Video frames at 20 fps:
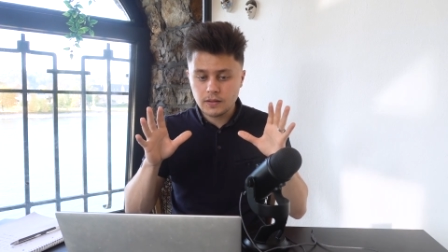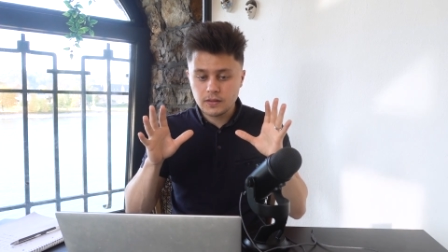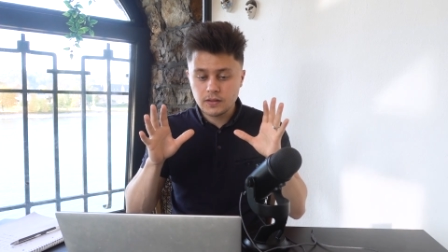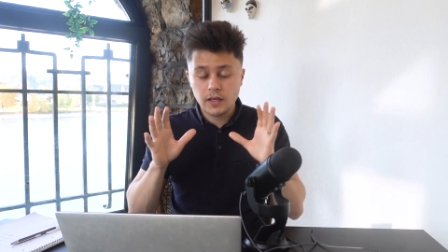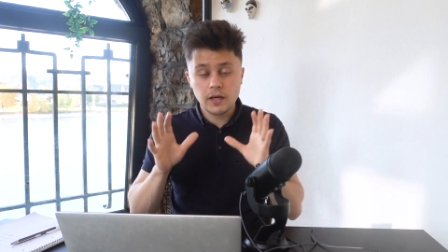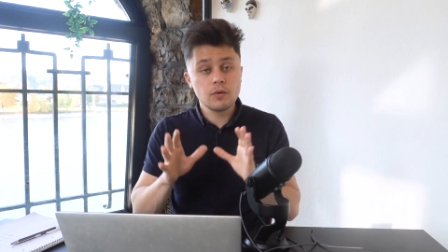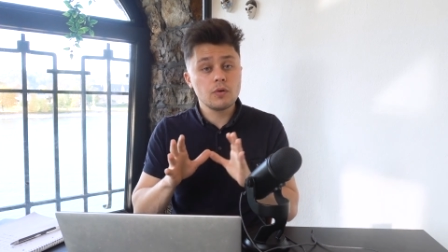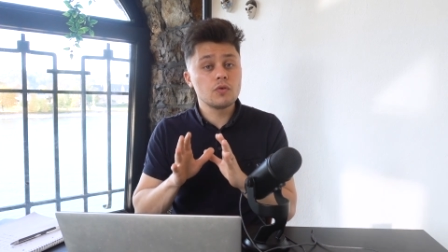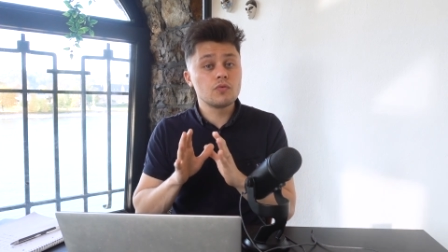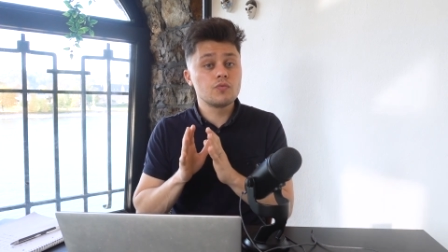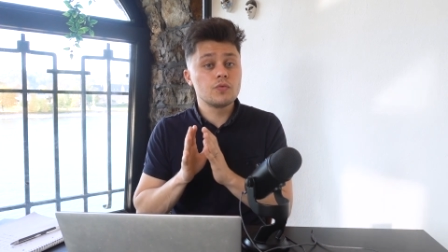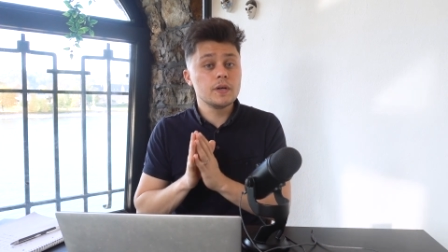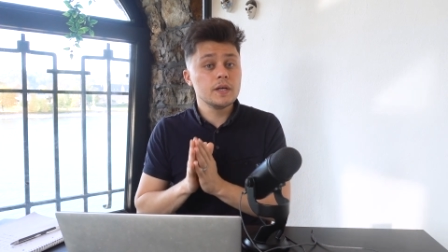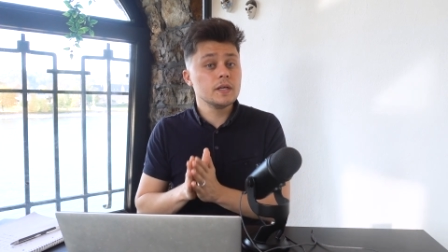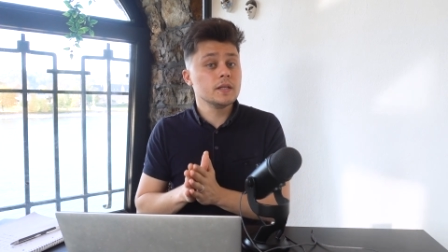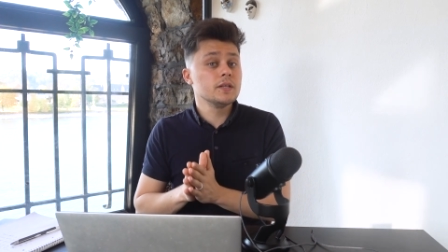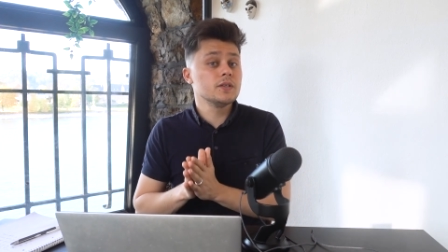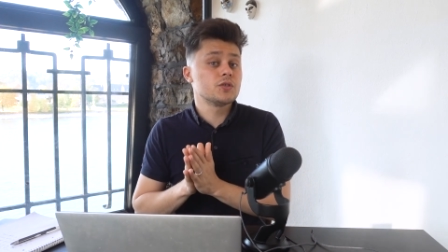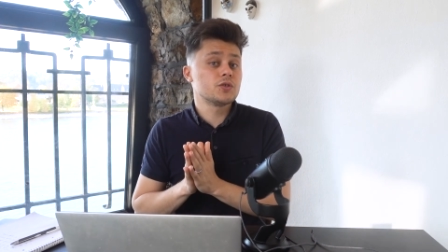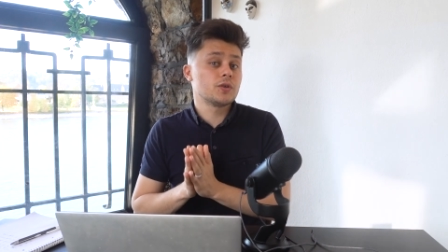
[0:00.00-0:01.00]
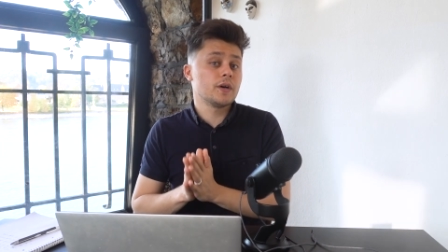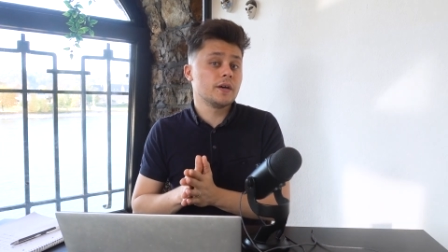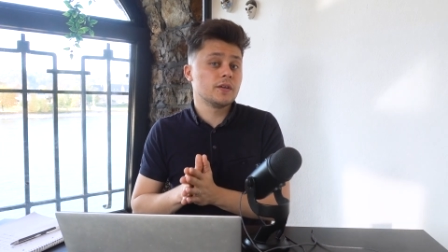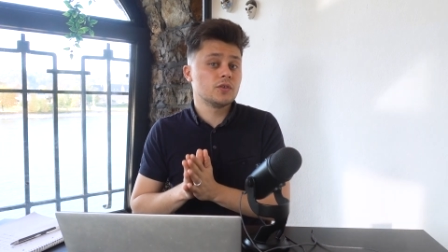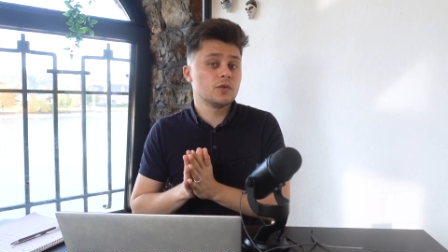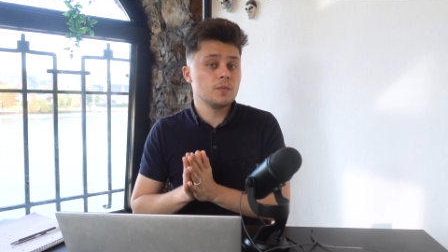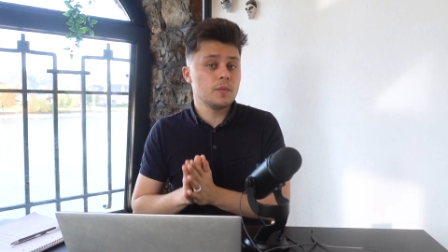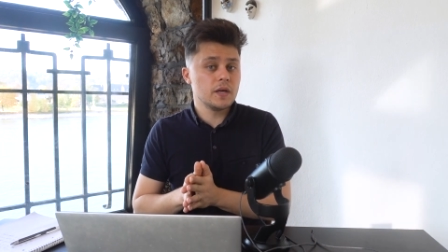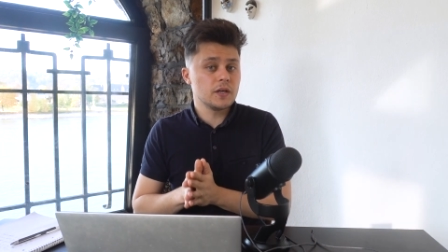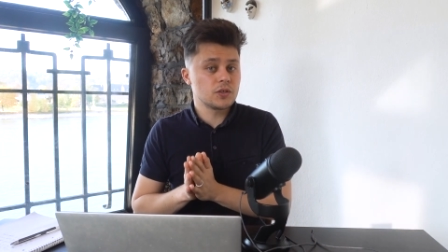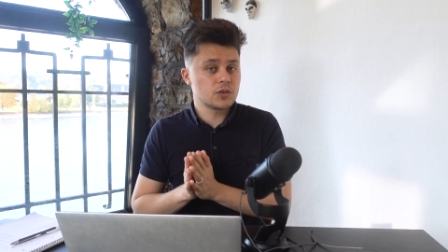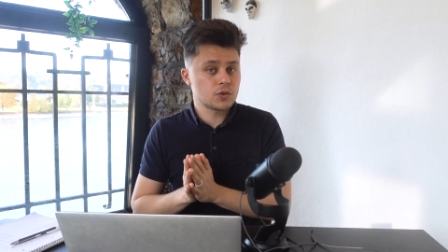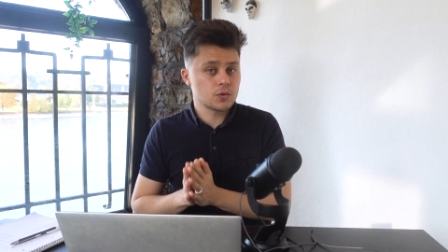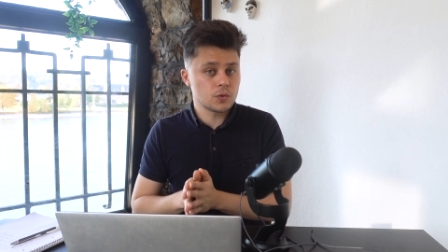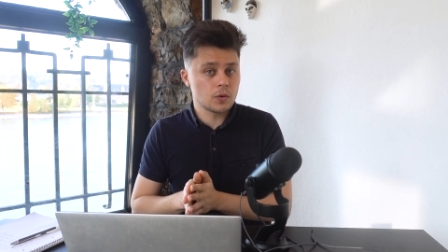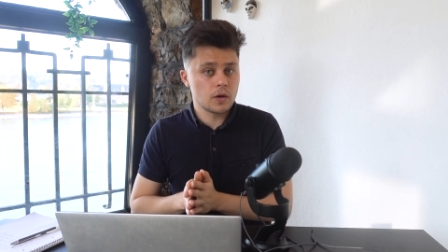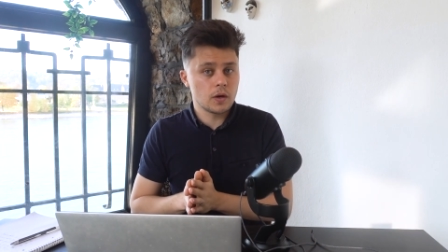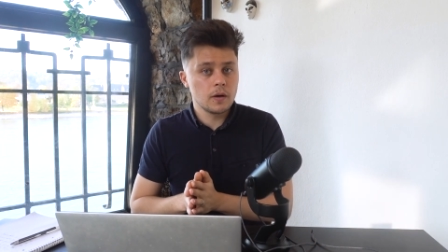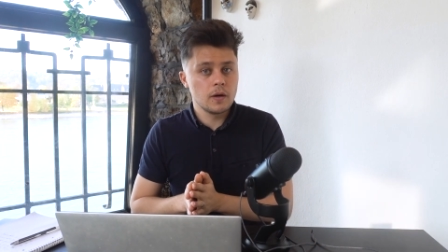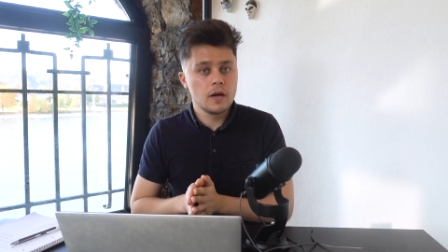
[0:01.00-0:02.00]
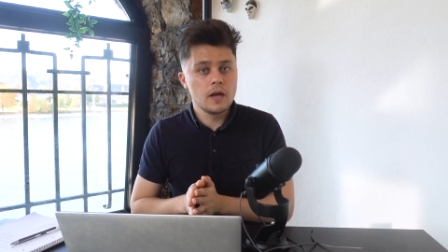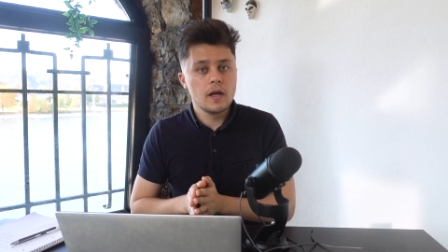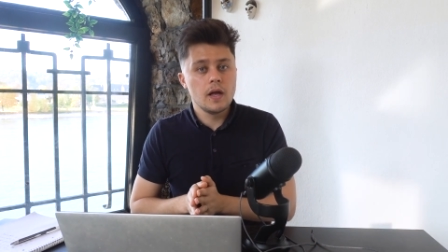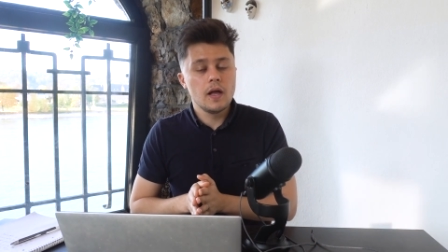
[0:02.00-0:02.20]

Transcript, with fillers: Terra really is trying to make sure